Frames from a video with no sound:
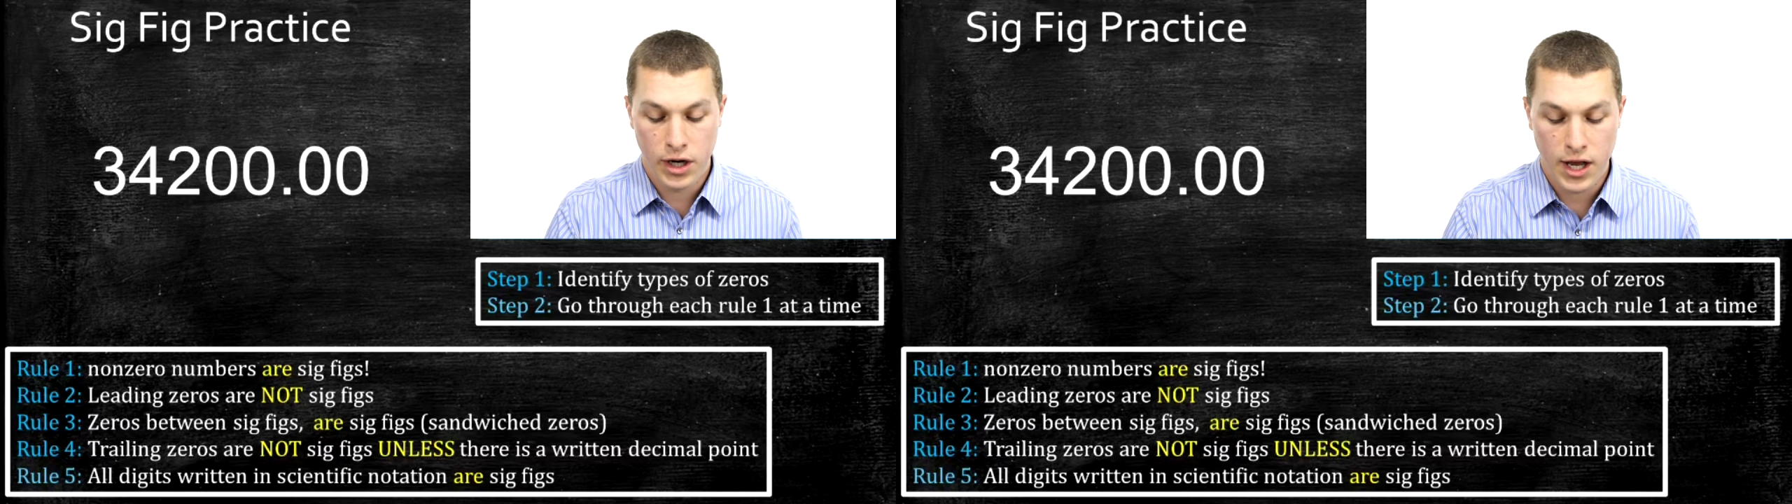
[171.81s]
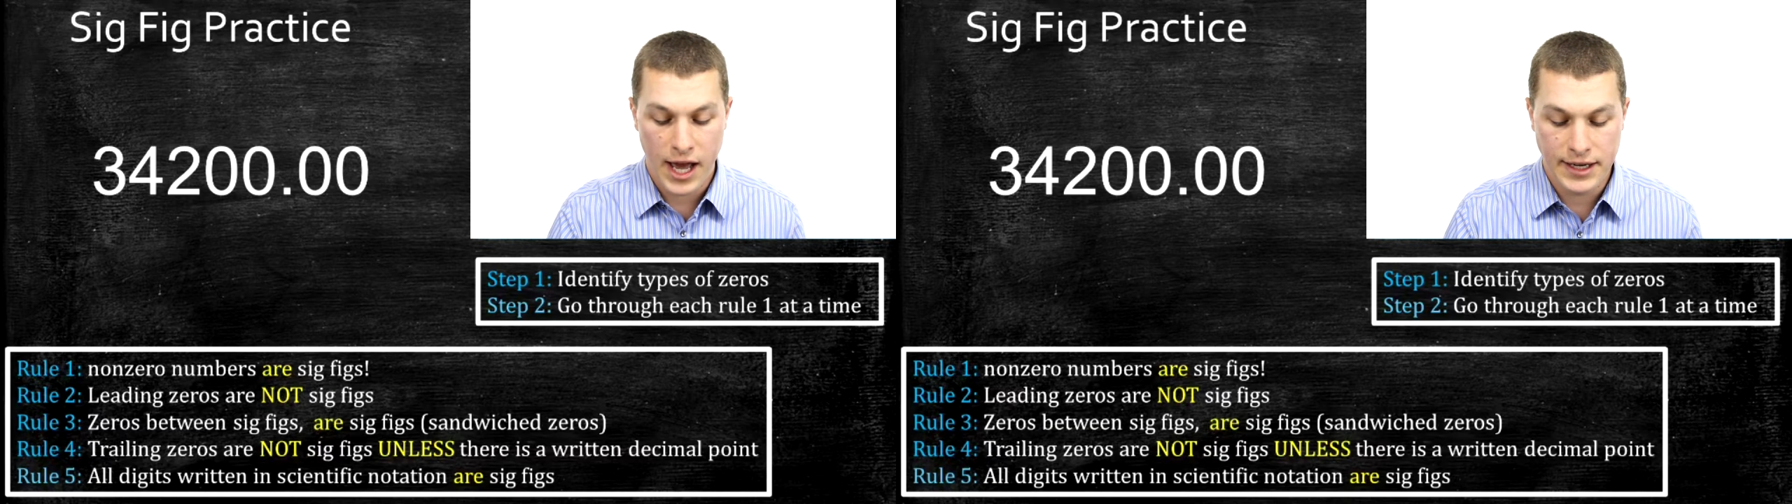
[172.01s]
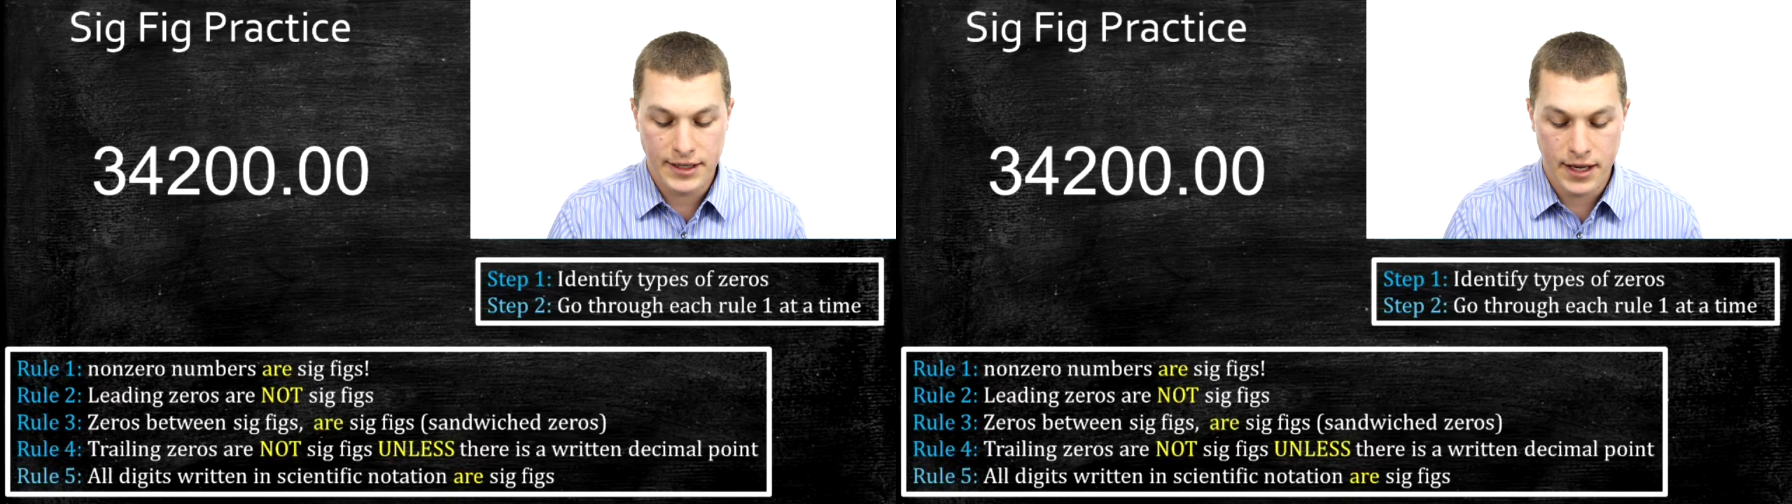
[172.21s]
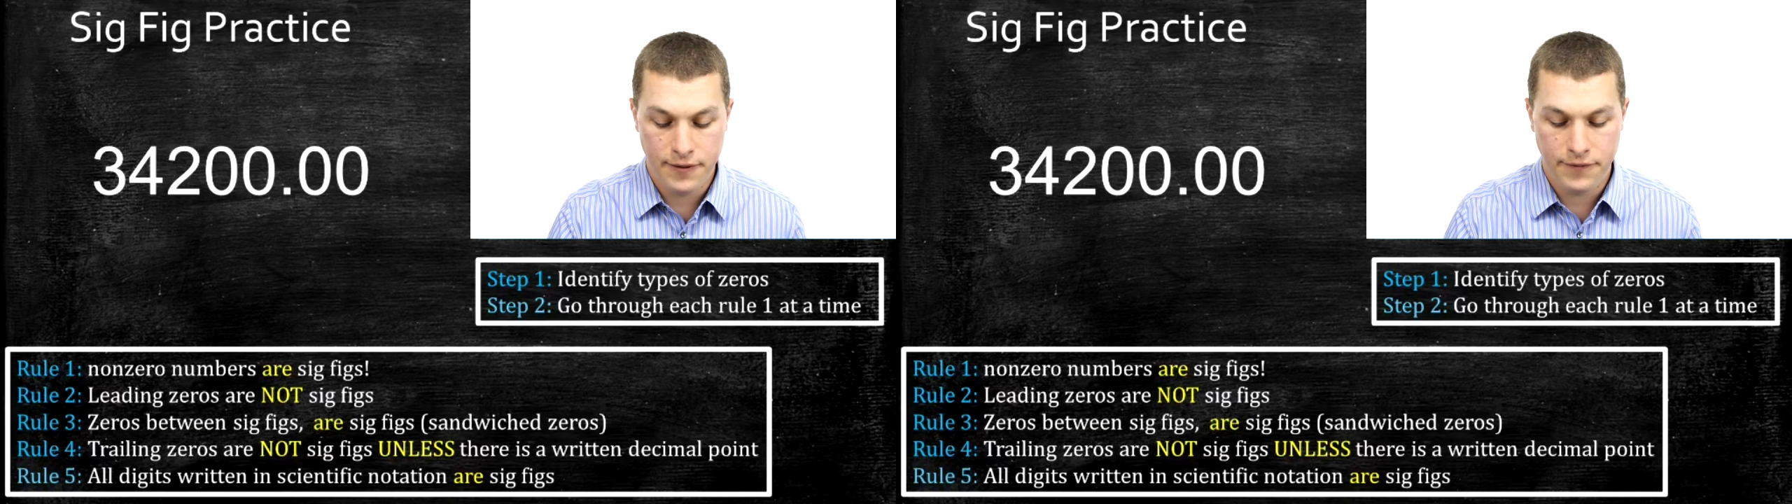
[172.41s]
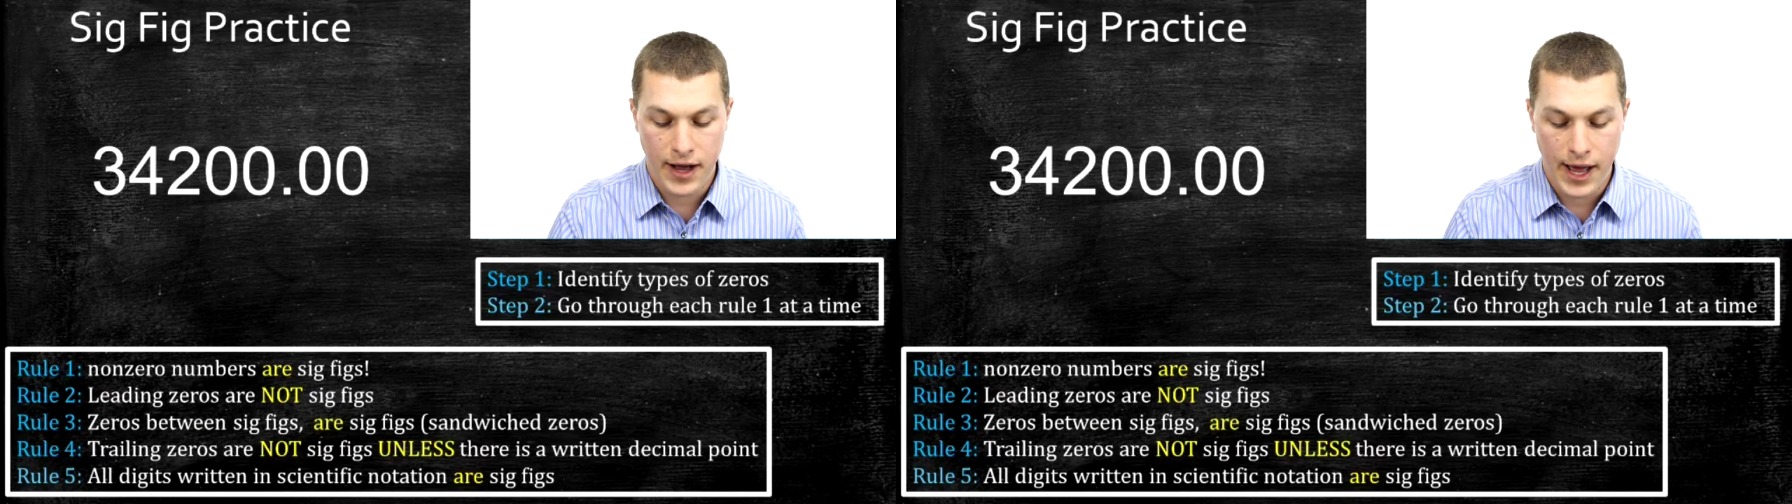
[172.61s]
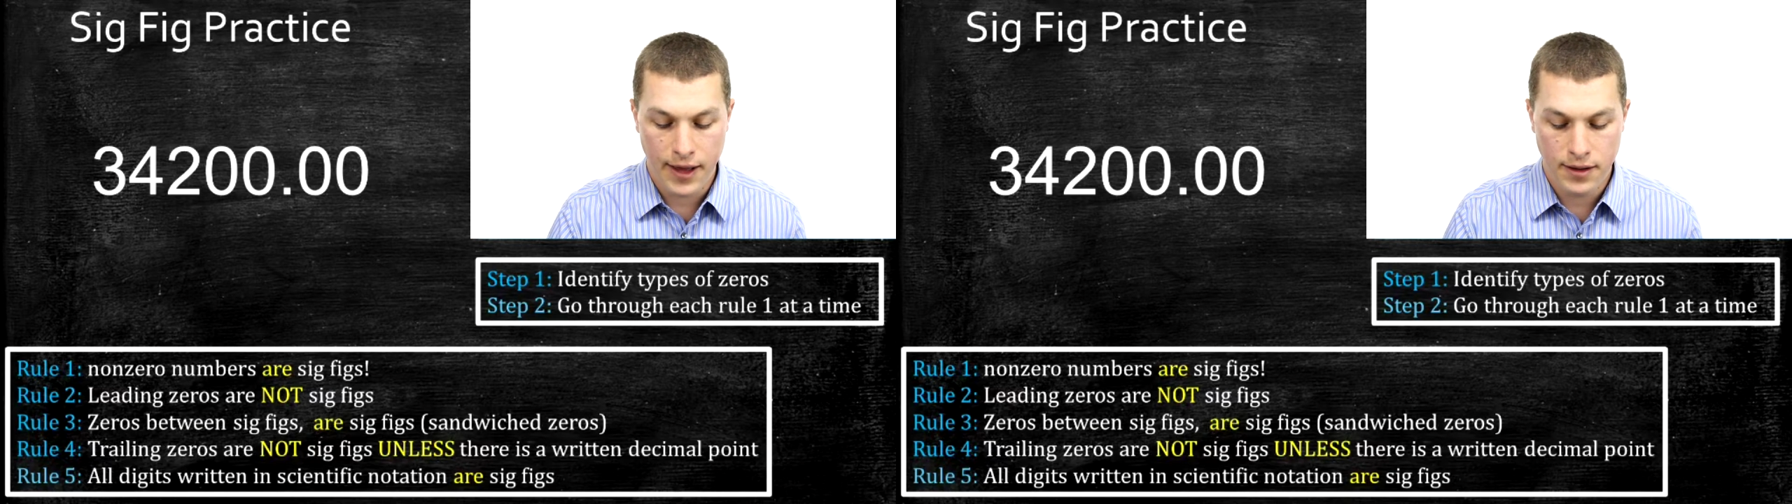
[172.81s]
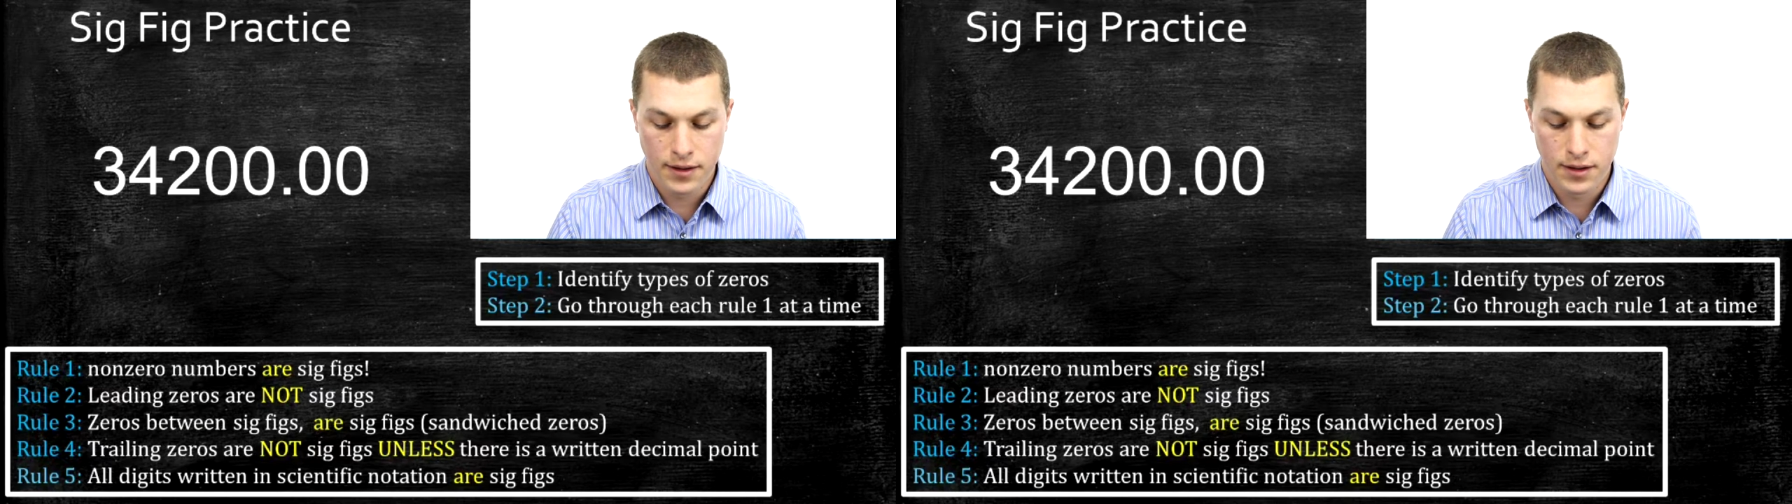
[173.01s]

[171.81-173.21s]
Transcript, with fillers: going to identify